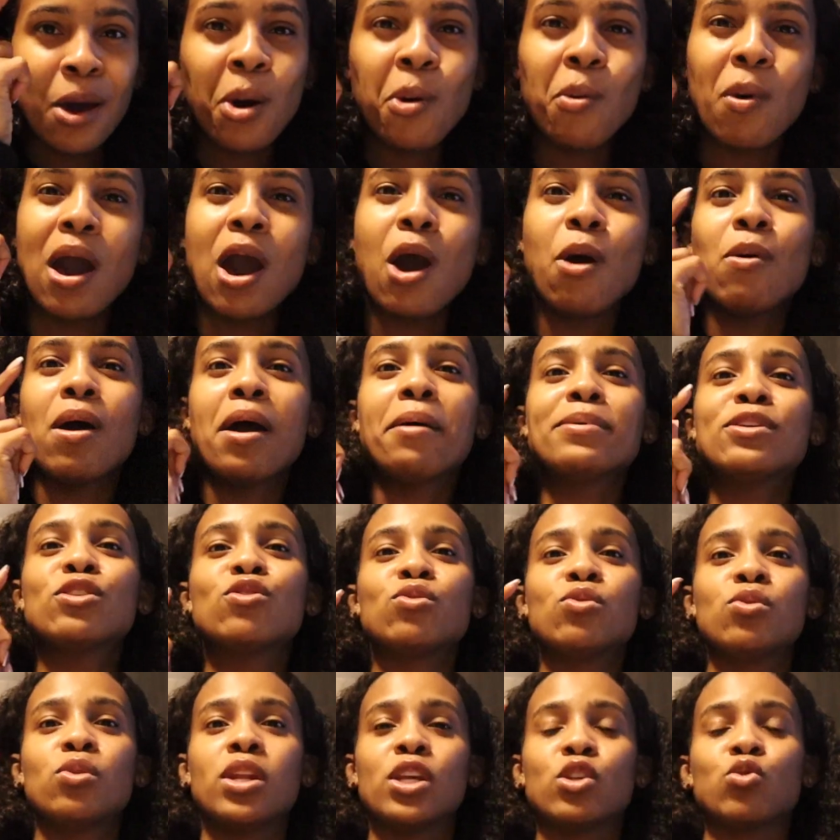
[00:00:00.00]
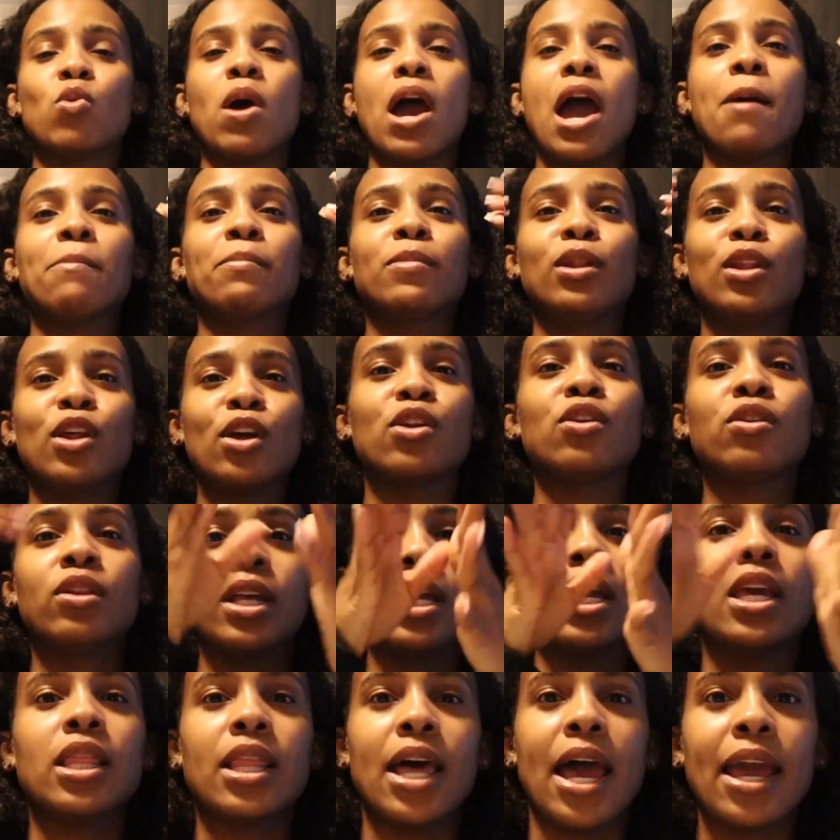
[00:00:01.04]
Wow, why would you do this while I'm
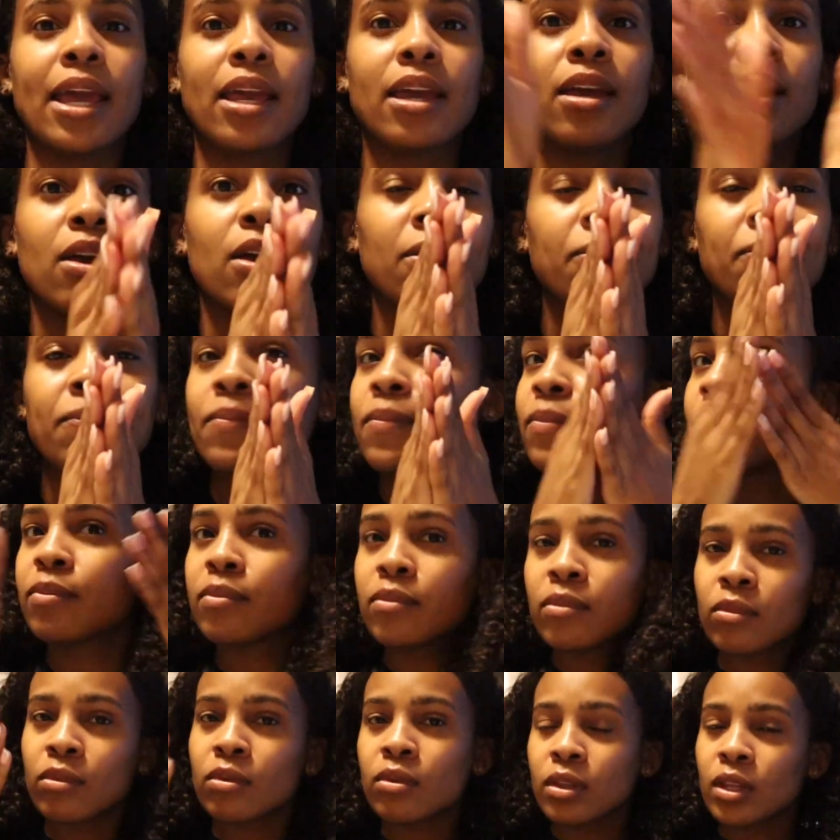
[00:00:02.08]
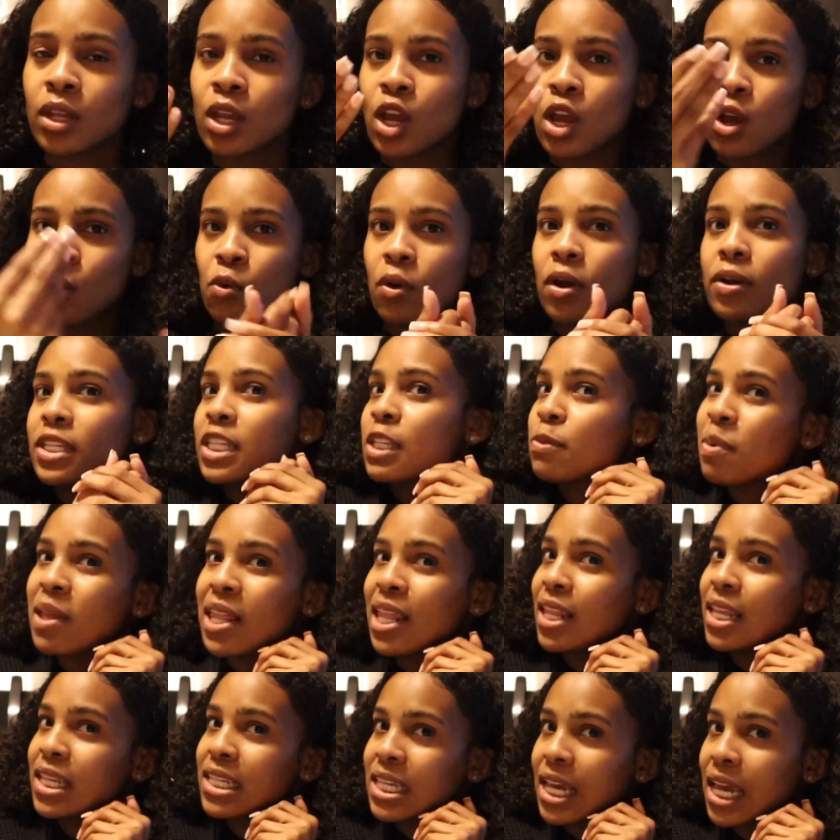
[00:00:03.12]
literally like
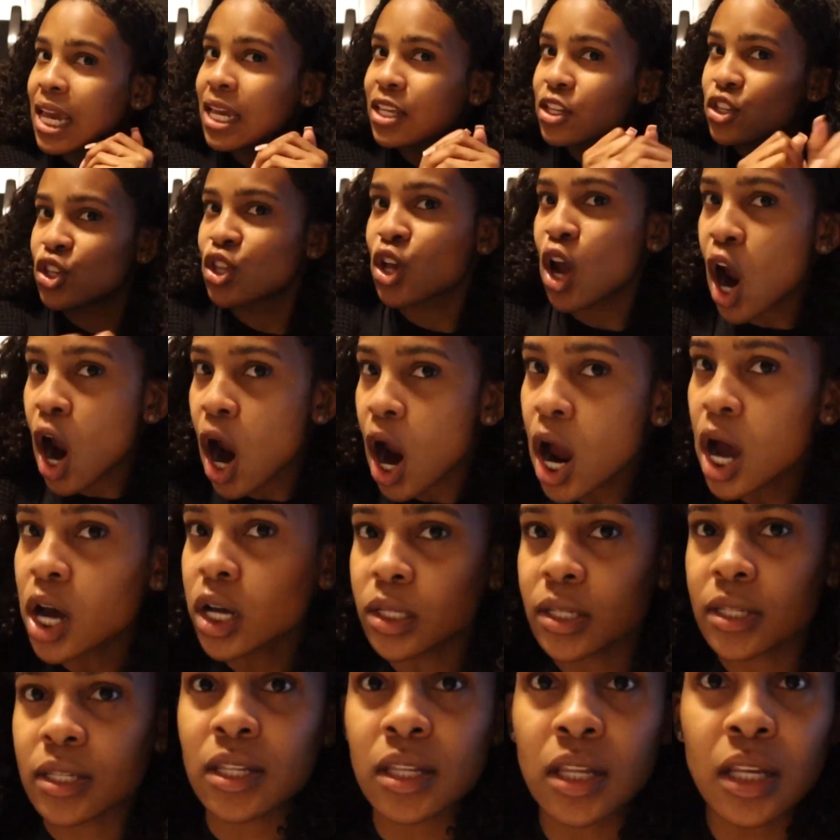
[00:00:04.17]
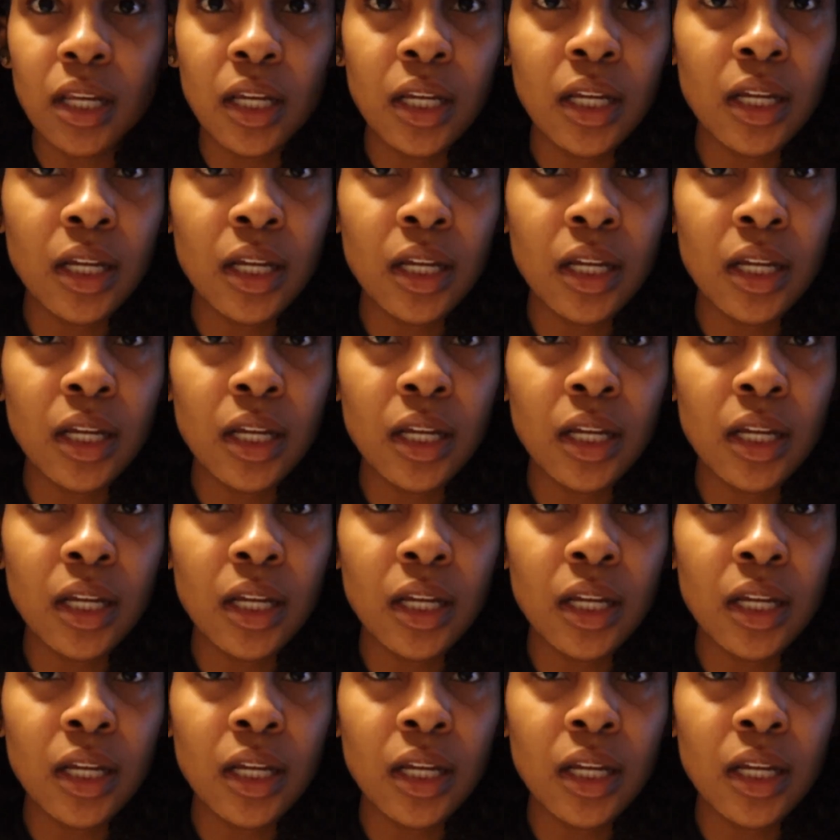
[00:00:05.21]
spilling the tea to the girls?